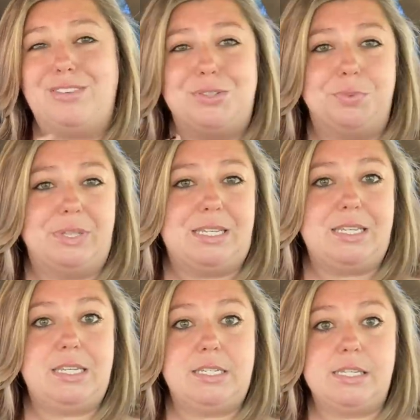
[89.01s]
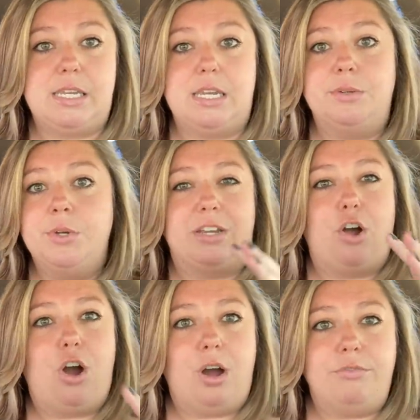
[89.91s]
It's really easy, like
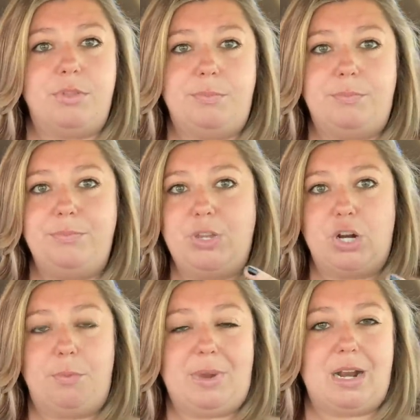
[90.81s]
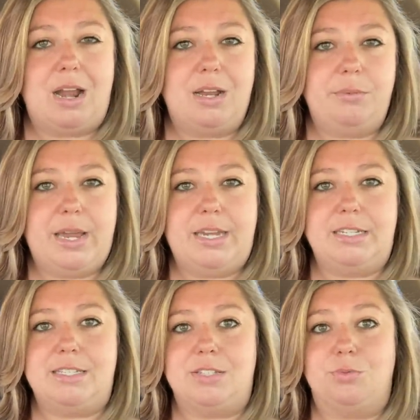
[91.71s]
off the, you know, main
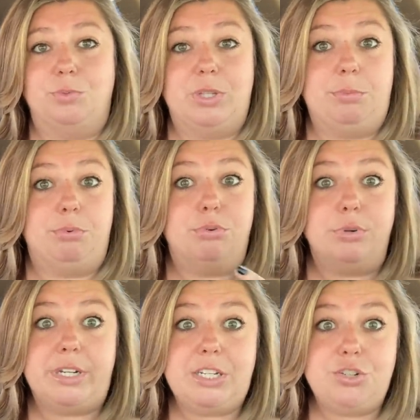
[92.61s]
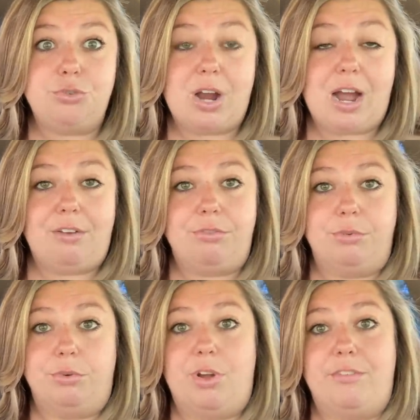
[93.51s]
highways. It's a really pretty drive
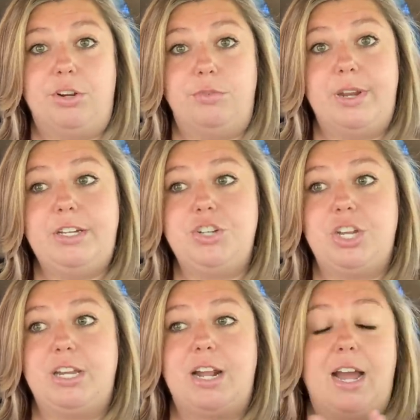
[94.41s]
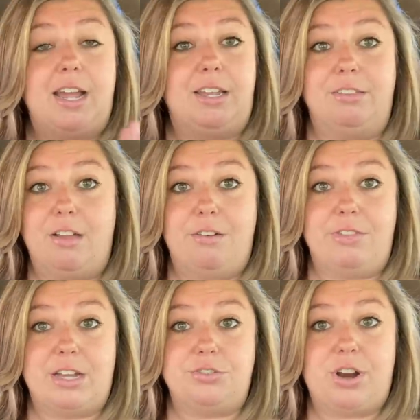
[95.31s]
through Navajo Nation. I love
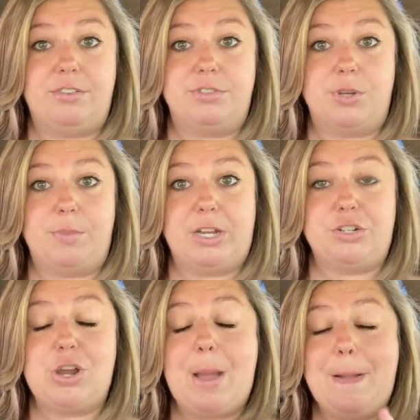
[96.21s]
that drive so much.